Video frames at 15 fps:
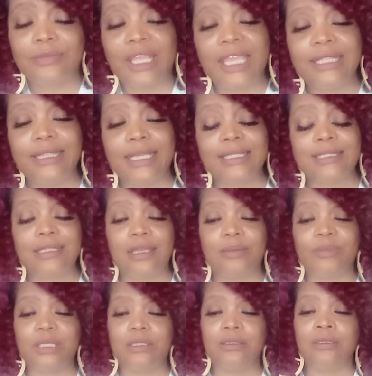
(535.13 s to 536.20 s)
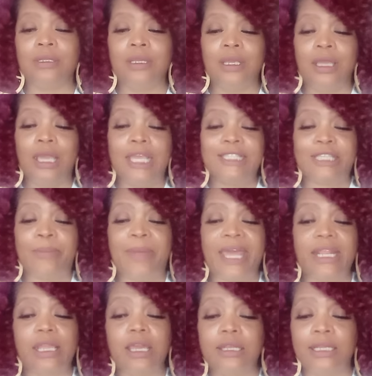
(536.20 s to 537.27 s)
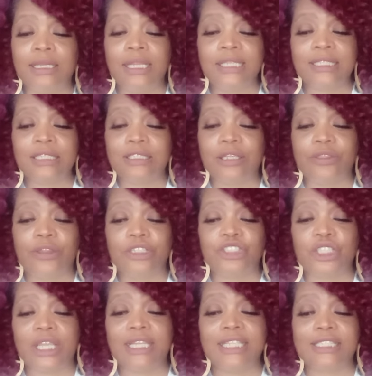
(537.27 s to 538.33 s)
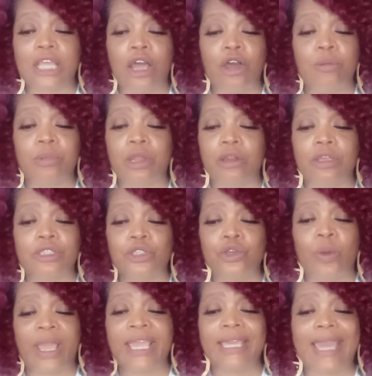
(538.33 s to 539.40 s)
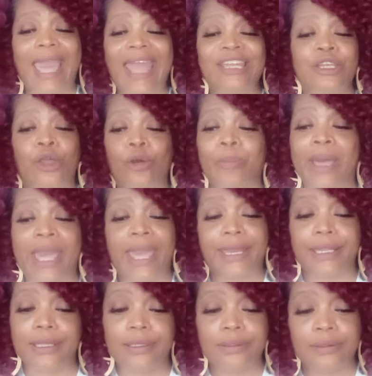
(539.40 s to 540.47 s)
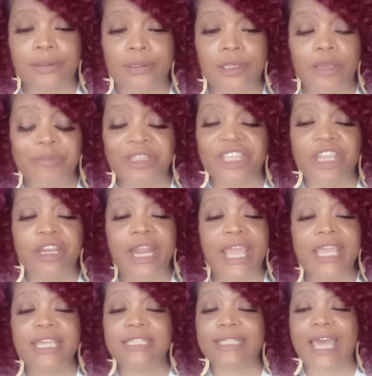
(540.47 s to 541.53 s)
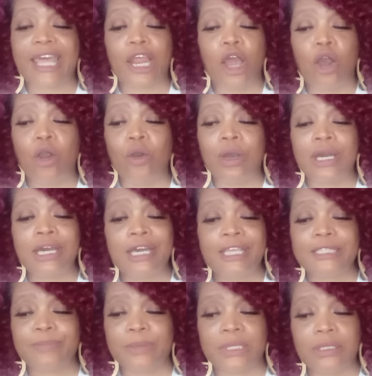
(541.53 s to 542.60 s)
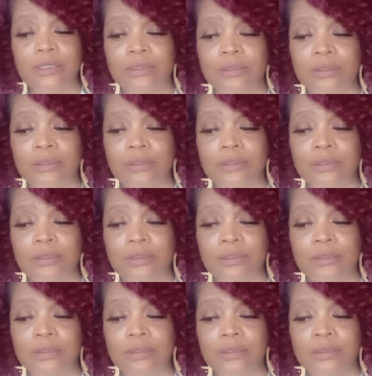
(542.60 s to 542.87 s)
Ain't that something? Somebody could have listened to their jealous homegirls who ain't got nobody, but here they is, got a whole husband.